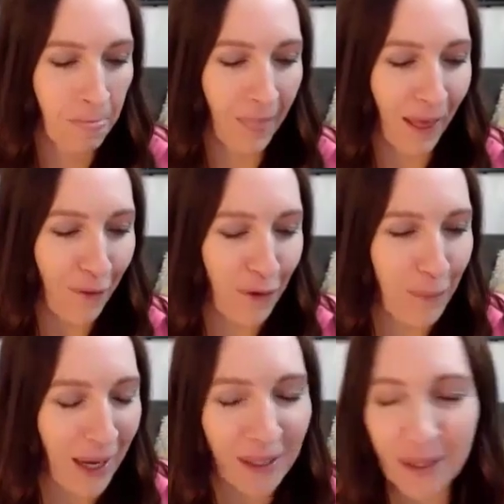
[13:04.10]
if a
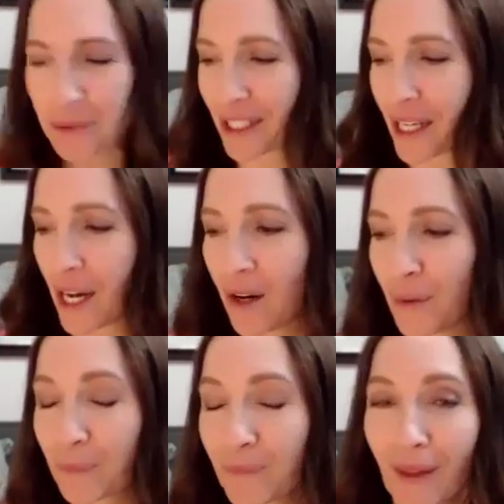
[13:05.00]
parent were to
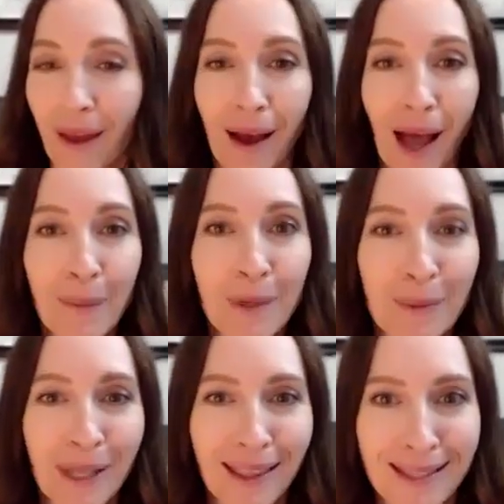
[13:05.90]
go, I'm going to
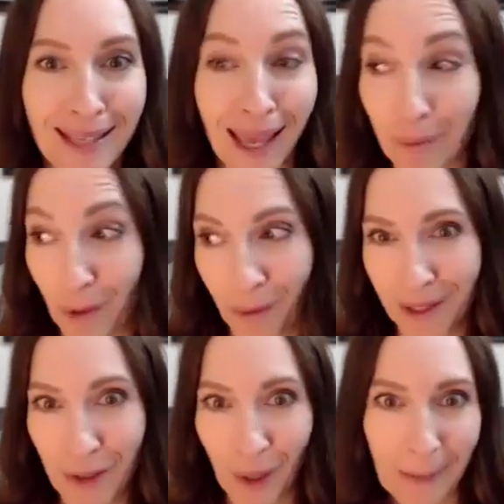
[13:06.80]
play this game. You want to
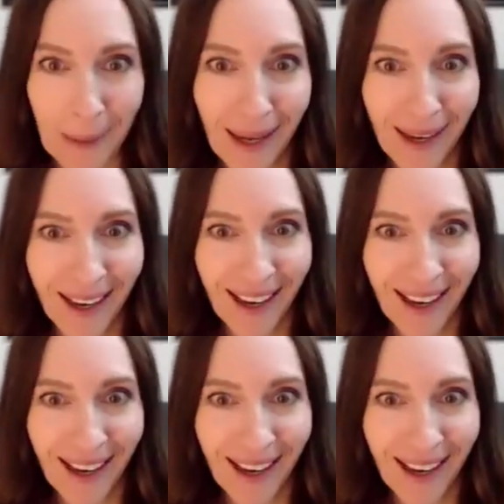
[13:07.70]
join me?